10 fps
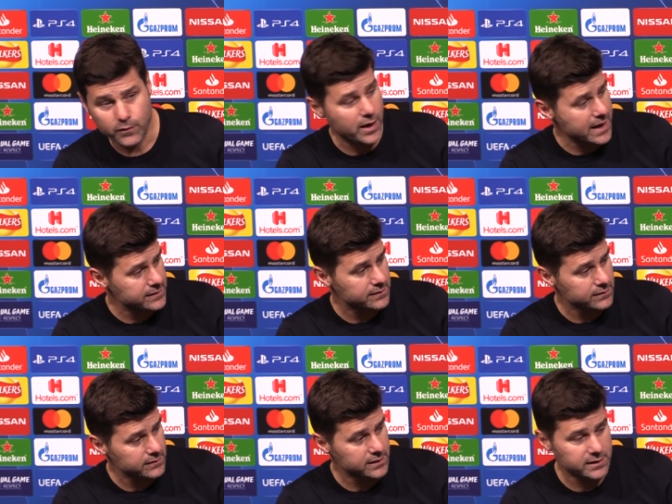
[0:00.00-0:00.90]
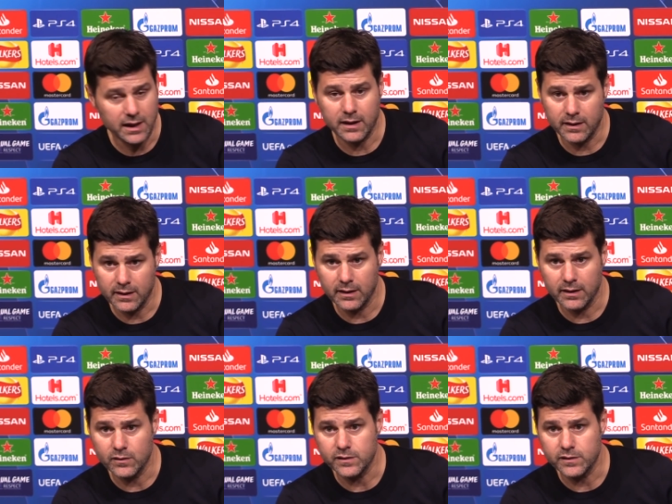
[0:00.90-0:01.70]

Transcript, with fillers: for us start uh,